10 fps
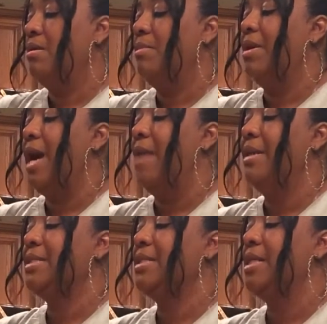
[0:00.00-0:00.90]
I'm gonna call
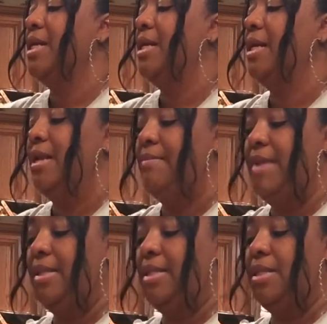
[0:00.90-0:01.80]
my son and let him
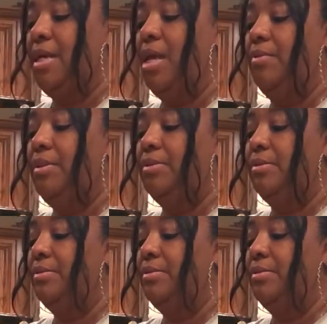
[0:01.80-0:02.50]
make this other one.